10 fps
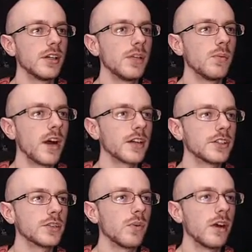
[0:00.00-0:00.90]
He
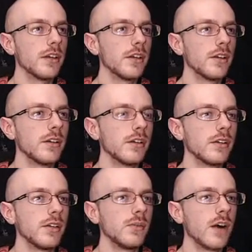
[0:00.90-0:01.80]
watches. What?
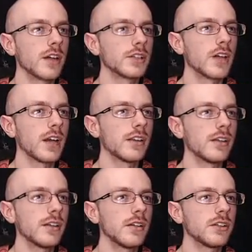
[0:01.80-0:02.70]
He watches. I
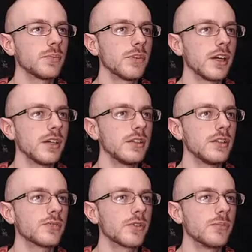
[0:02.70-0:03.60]
think his plan
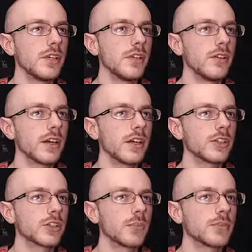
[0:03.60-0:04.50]
is for me to, like, get
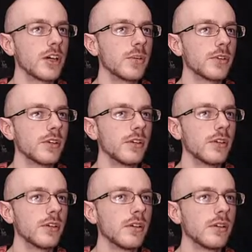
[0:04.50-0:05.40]
tripped up.
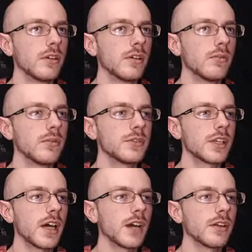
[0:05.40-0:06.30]
What was
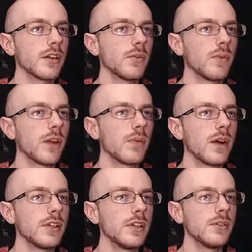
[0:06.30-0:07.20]
that? Like, like
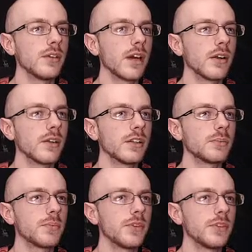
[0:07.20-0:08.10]
why would he do that? Oh, let's
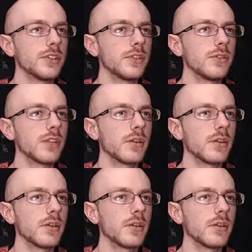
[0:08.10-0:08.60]
pull this dude and